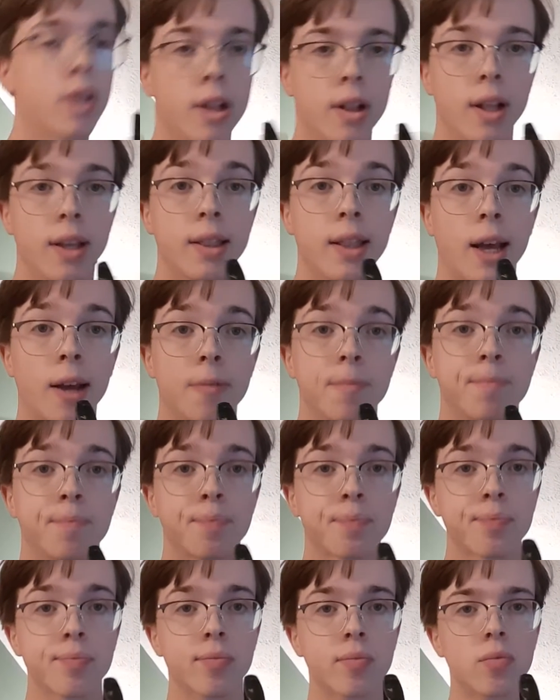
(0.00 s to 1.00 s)
Like that.
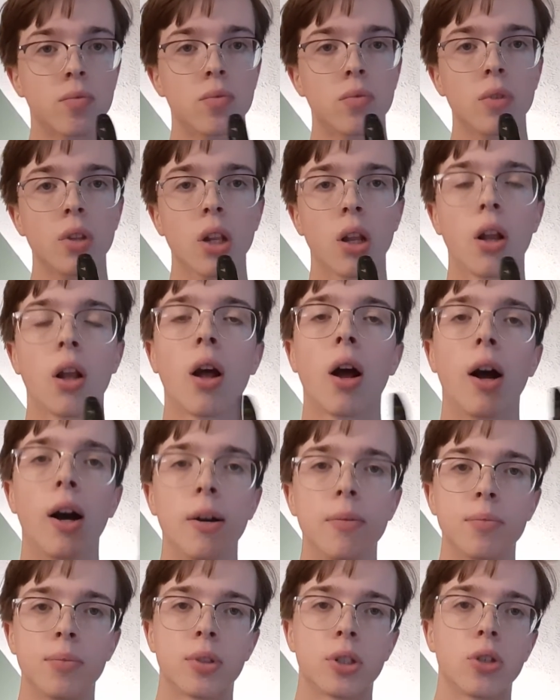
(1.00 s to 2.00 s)

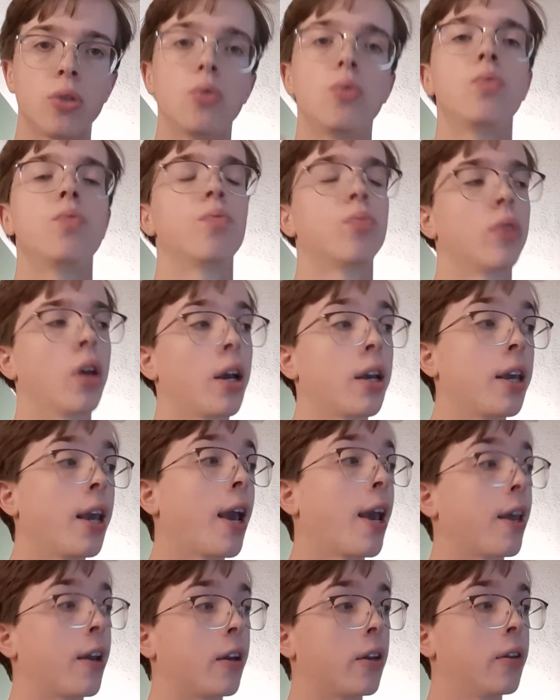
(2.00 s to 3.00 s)
So
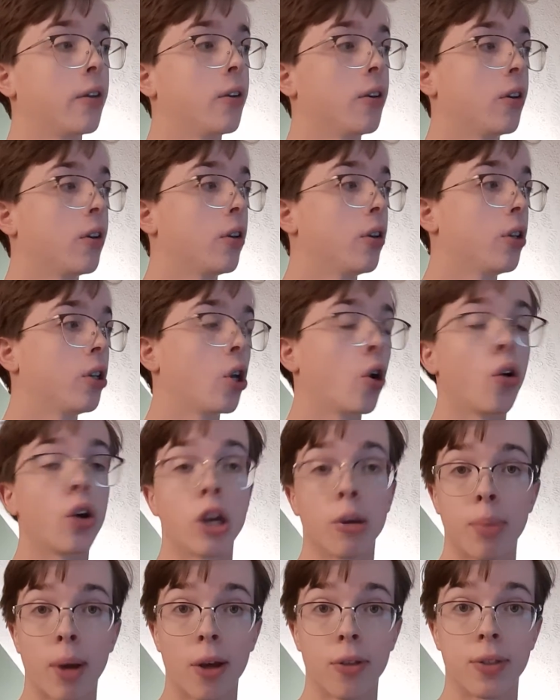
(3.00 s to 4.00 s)
again, going
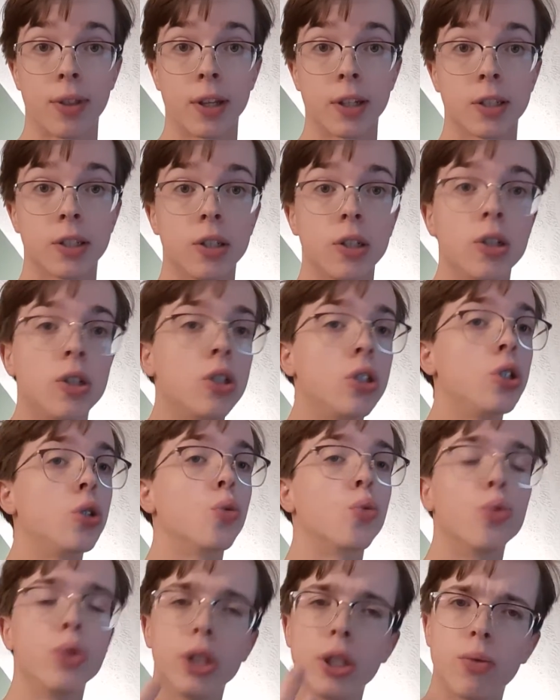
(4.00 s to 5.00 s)
about this, you
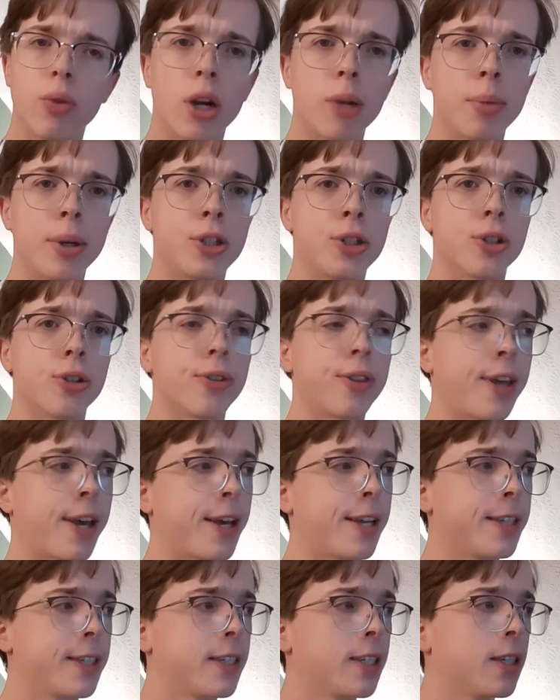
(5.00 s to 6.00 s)
really want to make sure
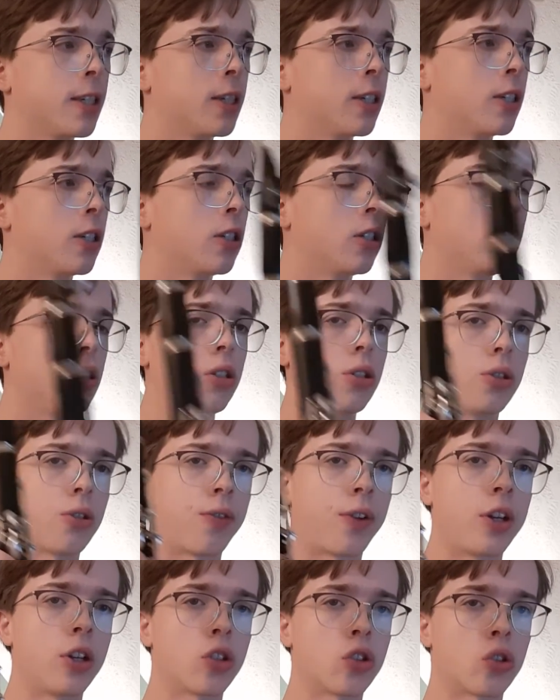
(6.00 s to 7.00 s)
that your
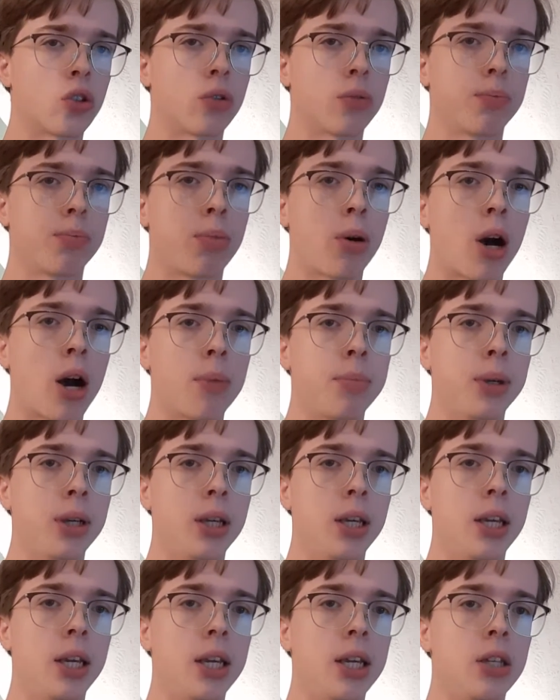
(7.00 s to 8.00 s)
fingers are
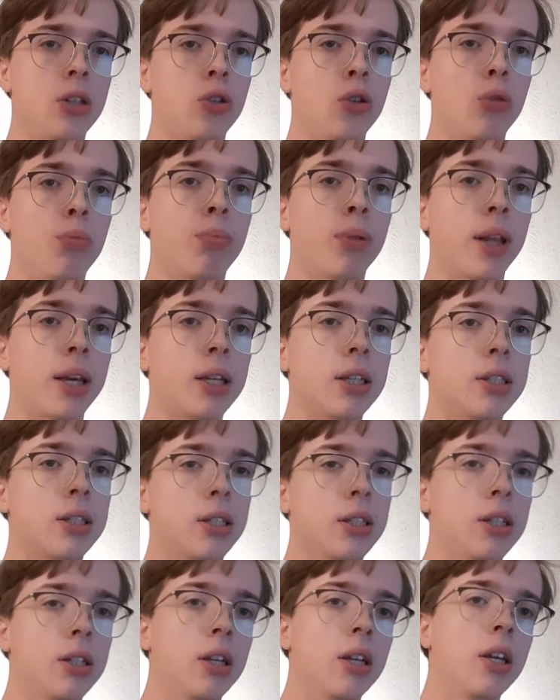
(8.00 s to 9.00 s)
popping into
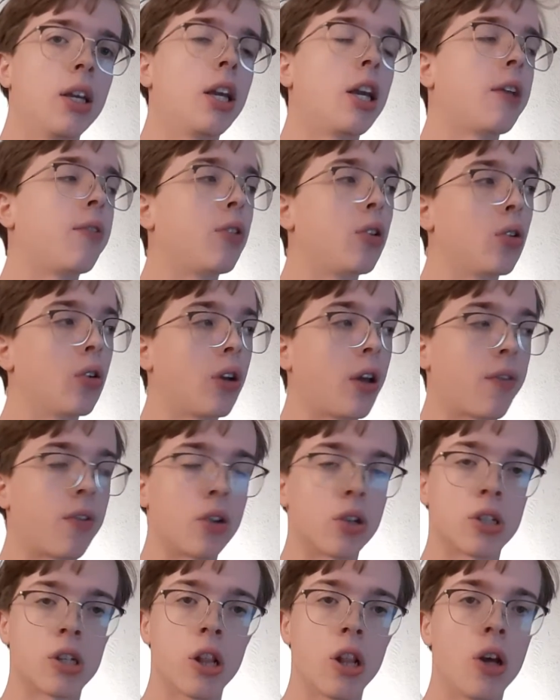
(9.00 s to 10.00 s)
place. If they're
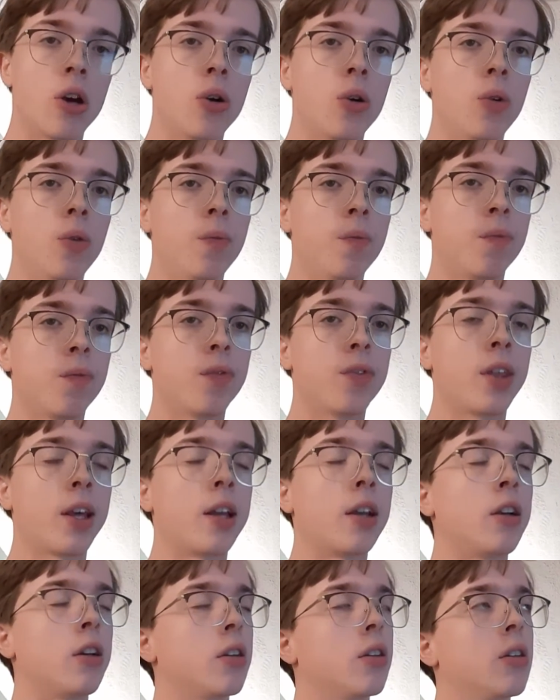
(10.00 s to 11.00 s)
slow,
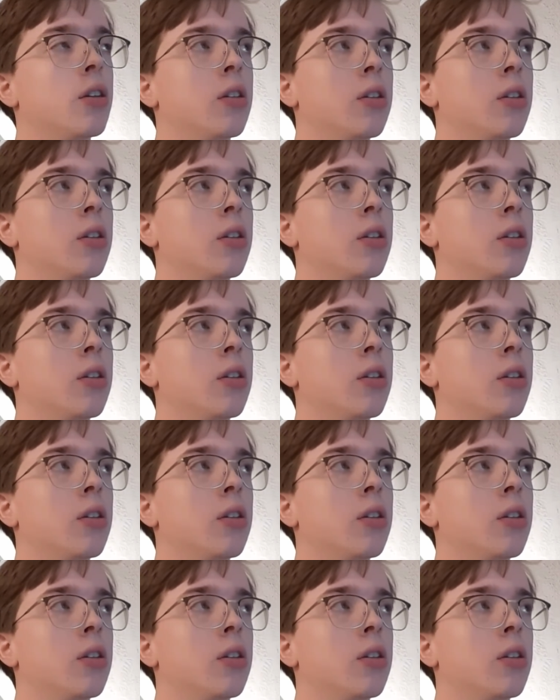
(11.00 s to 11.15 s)
then